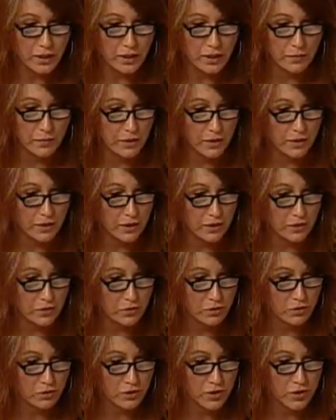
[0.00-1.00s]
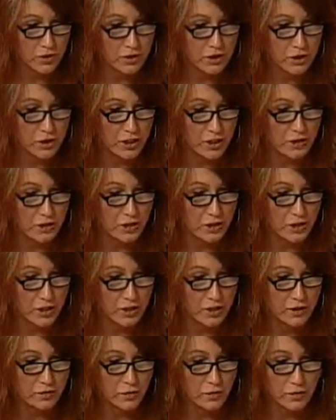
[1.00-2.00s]
gay, bisexual, and transgender
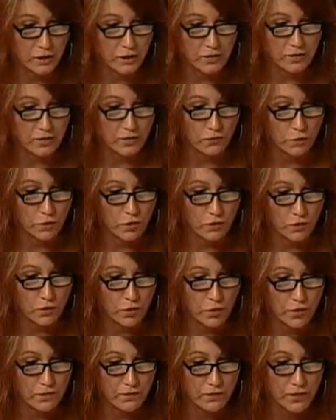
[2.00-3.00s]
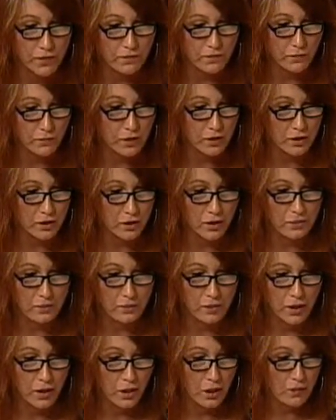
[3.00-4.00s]
studies with a gift of 1.5 million
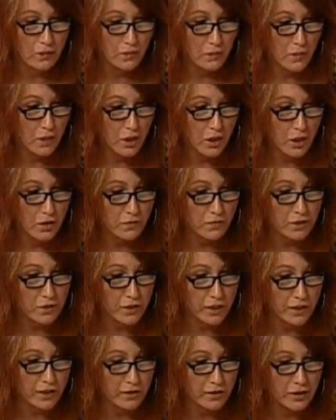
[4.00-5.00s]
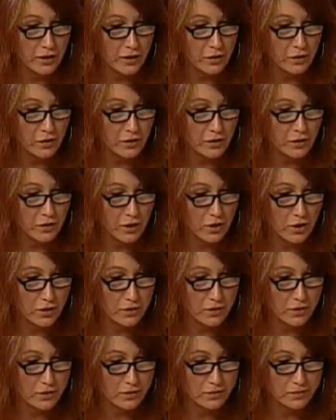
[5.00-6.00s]
from the Harvard Gay and Lesbian
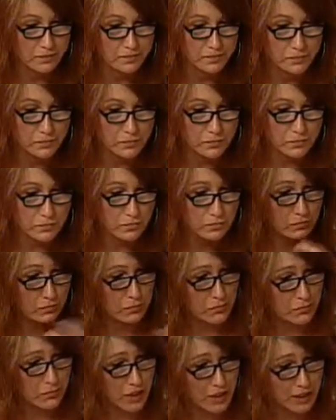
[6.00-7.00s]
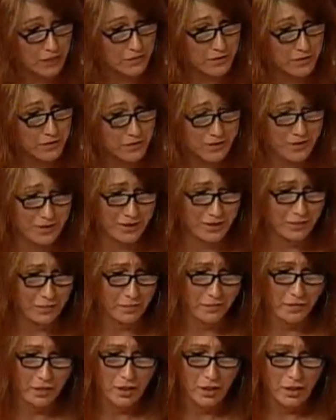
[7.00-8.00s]
Caucus. Kind of interesting.